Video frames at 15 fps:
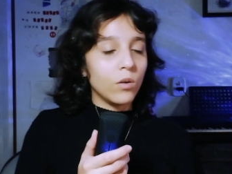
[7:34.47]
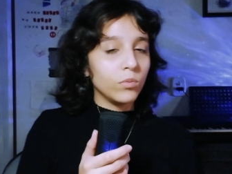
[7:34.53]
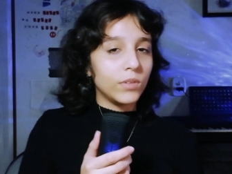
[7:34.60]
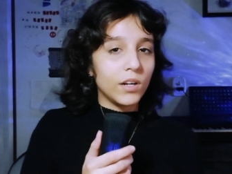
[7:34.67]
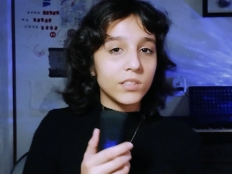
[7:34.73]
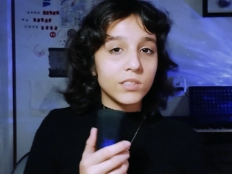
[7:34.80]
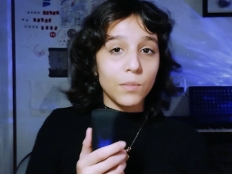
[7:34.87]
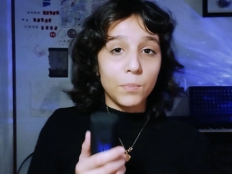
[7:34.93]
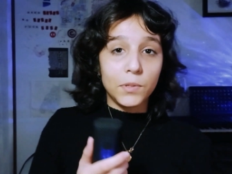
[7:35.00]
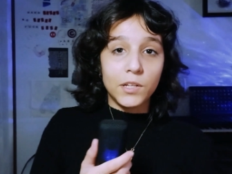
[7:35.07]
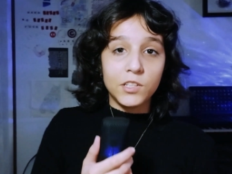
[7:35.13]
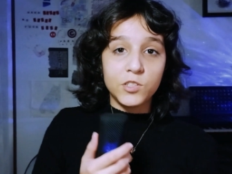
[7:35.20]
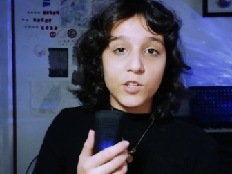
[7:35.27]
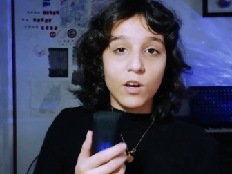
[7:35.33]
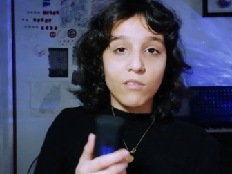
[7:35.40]
You know, there's a
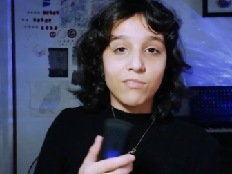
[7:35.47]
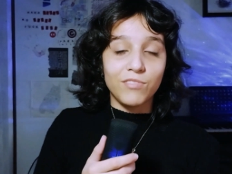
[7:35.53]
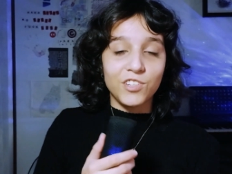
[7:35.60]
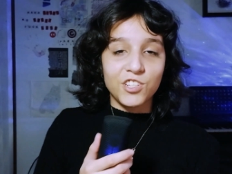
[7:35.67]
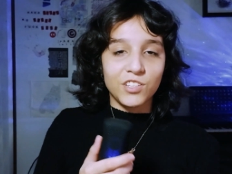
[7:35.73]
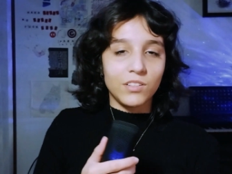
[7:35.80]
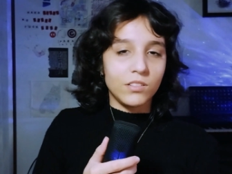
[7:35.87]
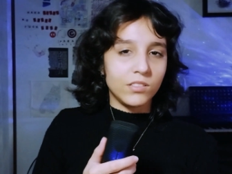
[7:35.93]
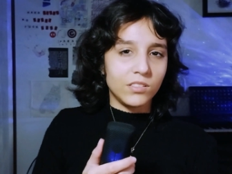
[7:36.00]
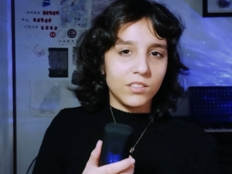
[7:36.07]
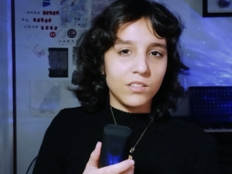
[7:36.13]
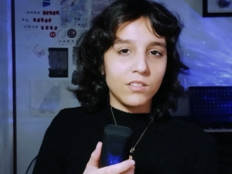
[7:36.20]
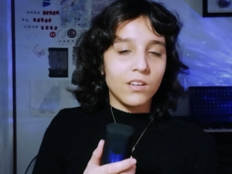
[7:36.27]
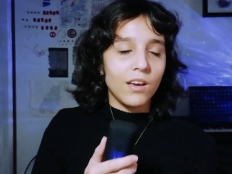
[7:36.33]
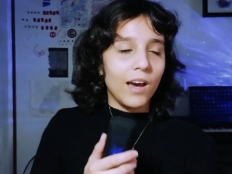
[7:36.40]
plenty of fish in the
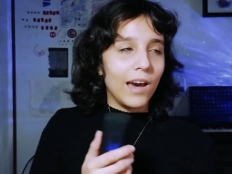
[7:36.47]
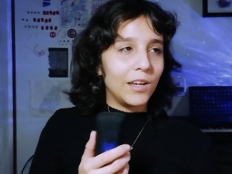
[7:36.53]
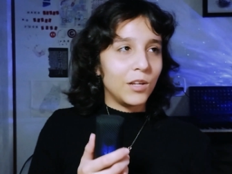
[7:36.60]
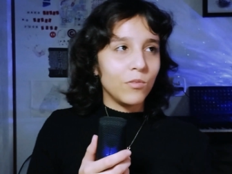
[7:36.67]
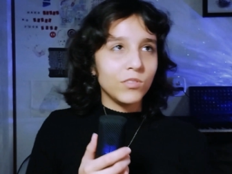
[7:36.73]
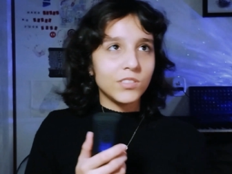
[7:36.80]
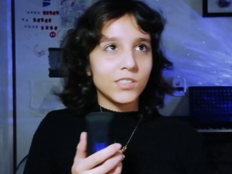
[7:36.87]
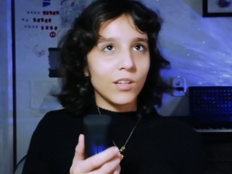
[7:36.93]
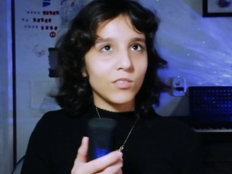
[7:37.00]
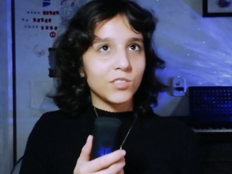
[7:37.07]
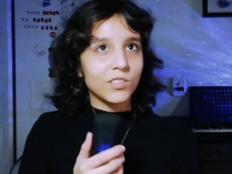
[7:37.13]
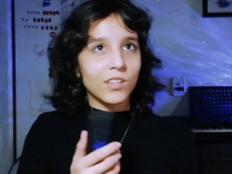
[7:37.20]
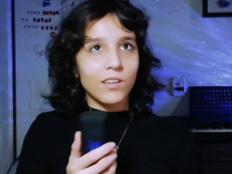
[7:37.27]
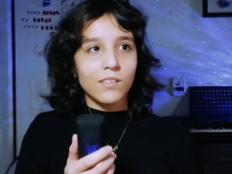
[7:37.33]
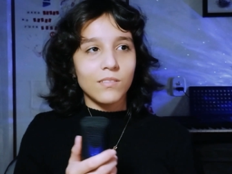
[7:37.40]
sea. I know it
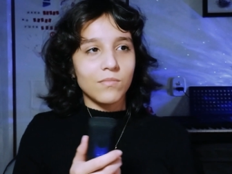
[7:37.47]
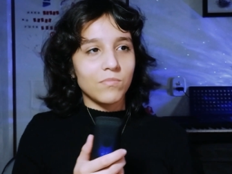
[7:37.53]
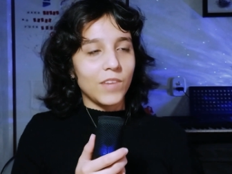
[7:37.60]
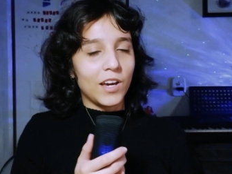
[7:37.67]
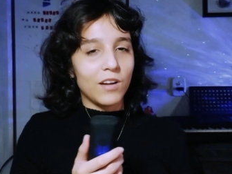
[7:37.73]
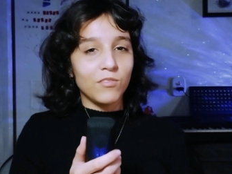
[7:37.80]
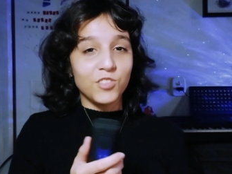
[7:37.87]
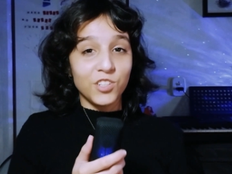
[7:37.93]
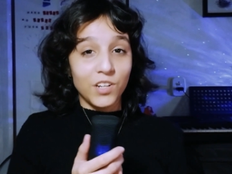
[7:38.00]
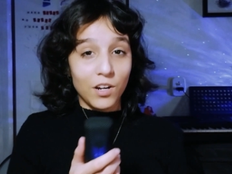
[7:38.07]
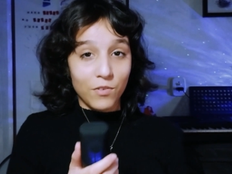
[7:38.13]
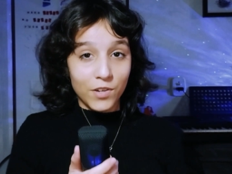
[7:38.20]
sounds kind of